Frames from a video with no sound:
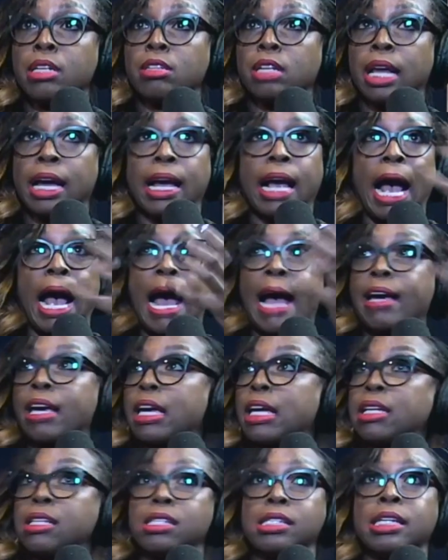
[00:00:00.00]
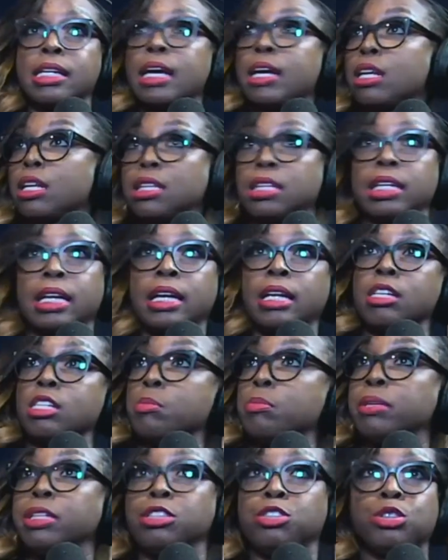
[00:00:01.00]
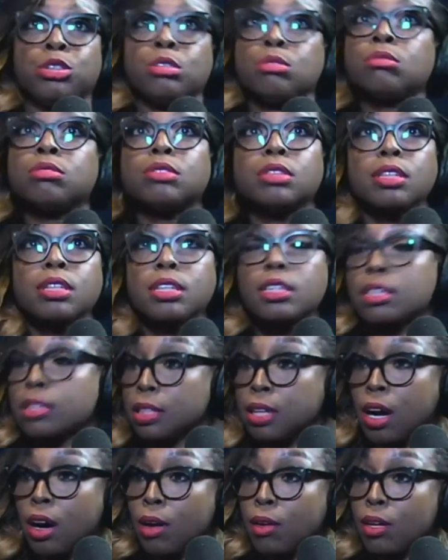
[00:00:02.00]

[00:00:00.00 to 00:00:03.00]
like, I can't see anything else but you. You know,